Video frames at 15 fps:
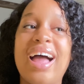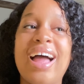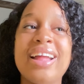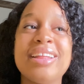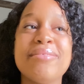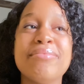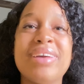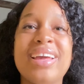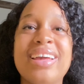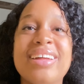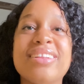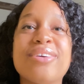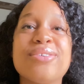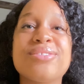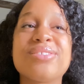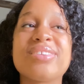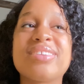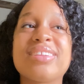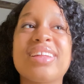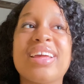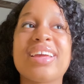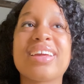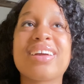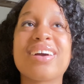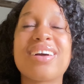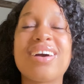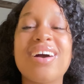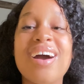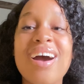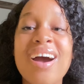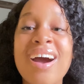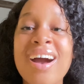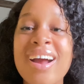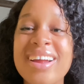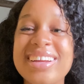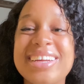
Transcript: And in my head I was just like, ah,